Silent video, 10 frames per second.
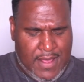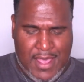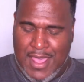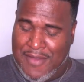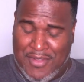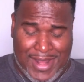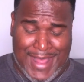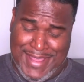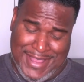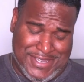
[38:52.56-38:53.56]
I have a
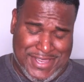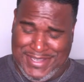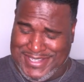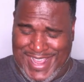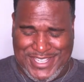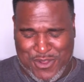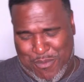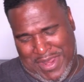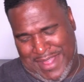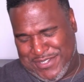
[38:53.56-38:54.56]
lot actually in this last story,
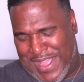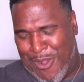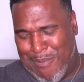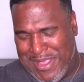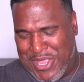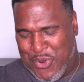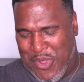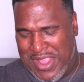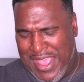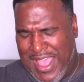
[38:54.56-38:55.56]
but I'll, I'll make it
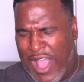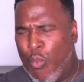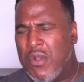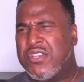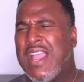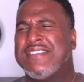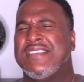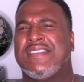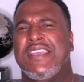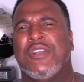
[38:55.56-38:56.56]
quick. I want you guys
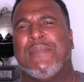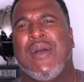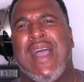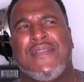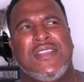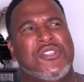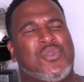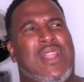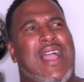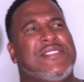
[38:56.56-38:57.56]
to think about how the
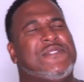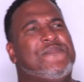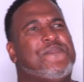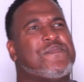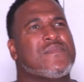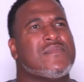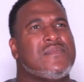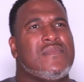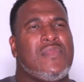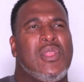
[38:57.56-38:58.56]
Israelites
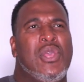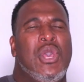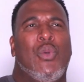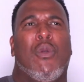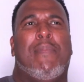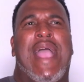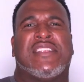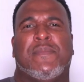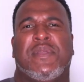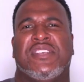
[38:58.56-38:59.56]
were
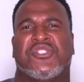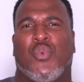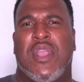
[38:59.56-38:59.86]
backed up against the